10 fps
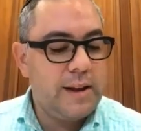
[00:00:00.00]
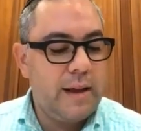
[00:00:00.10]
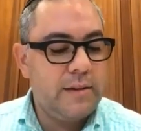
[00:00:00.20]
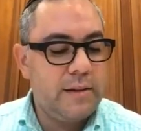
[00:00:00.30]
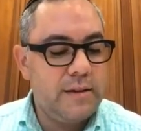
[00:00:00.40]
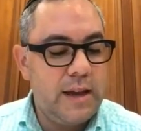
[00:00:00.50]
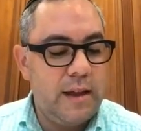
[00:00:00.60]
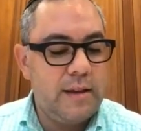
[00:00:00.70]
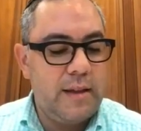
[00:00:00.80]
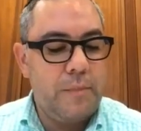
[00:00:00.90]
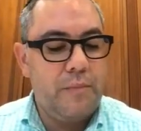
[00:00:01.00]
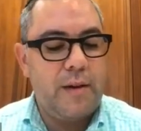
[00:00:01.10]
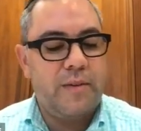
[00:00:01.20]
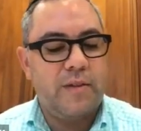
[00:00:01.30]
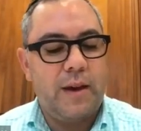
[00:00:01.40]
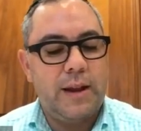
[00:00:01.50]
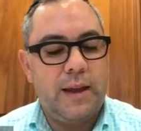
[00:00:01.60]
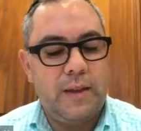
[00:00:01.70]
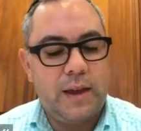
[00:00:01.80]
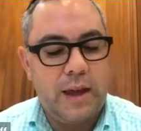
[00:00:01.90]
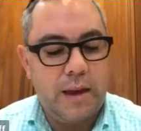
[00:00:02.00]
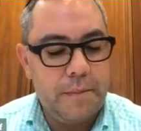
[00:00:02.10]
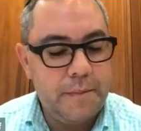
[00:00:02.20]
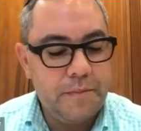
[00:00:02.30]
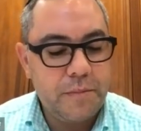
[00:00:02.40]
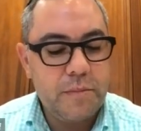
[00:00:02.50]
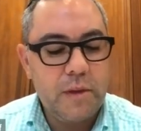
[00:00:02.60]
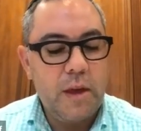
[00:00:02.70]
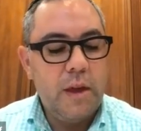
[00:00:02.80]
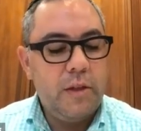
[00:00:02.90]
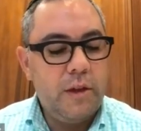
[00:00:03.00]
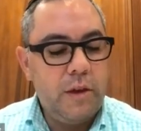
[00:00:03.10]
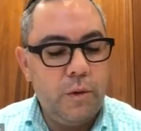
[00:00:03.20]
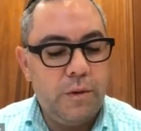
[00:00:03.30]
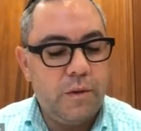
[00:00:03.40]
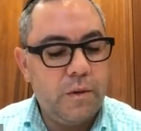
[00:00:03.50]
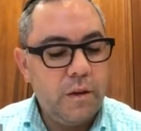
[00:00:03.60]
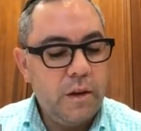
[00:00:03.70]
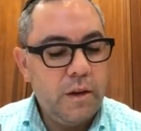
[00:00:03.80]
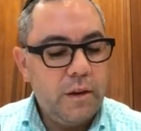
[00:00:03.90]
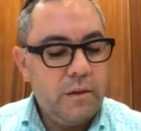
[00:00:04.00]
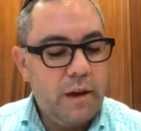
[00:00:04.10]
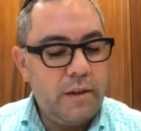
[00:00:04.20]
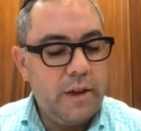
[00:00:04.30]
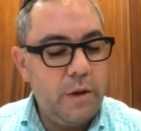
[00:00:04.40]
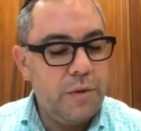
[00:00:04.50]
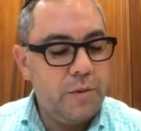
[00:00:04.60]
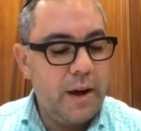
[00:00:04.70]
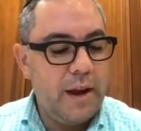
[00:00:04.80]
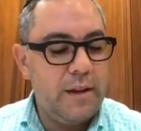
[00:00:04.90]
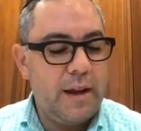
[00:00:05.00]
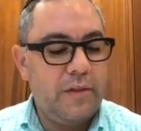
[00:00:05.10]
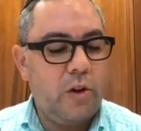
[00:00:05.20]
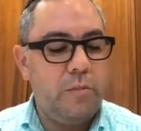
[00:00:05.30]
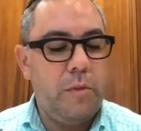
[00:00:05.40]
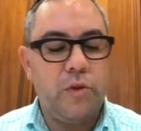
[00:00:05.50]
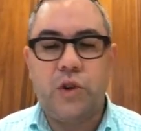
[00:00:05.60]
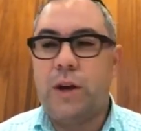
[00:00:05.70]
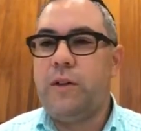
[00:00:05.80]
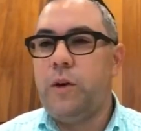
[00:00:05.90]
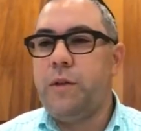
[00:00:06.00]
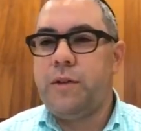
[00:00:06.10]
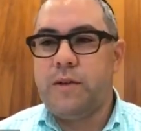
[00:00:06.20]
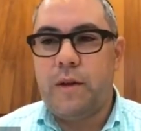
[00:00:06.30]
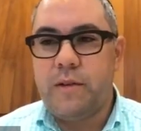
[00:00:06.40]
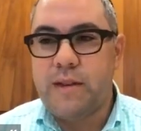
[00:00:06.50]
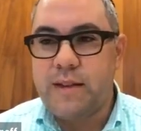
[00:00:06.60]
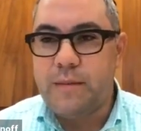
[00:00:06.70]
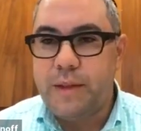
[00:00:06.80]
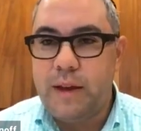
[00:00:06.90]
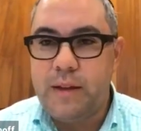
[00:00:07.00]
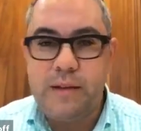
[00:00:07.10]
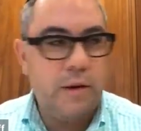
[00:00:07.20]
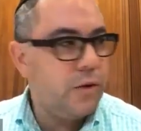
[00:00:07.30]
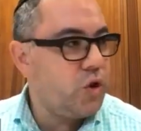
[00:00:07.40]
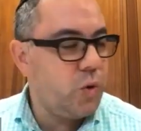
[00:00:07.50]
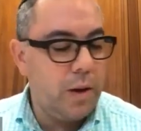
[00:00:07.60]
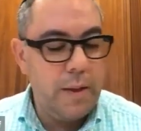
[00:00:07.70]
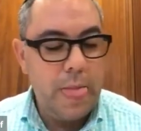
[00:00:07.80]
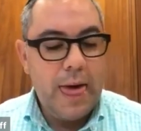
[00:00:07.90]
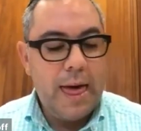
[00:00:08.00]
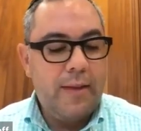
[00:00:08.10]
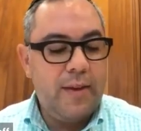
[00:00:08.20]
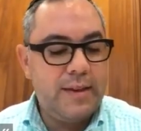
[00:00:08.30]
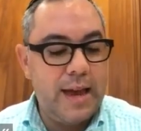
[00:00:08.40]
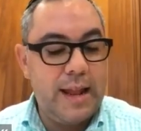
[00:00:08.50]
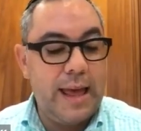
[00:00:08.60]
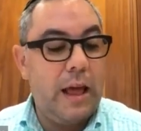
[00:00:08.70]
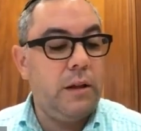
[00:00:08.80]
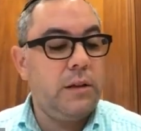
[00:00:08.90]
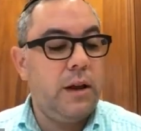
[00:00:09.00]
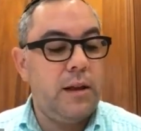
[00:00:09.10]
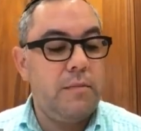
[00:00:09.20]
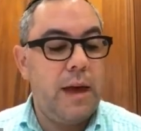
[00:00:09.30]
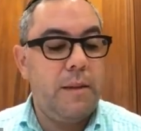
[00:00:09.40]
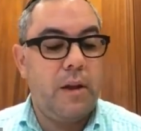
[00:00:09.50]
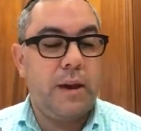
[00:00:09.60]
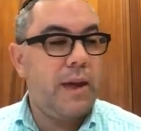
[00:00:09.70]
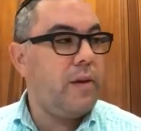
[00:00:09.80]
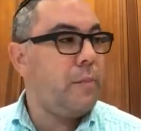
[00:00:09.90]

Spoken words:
gone out to the tent, and they prophesied in the camp. The youth ran and told Moshe, and the youth is ostensibly it's Yehoshua, and they said, Eldad and Medad are giving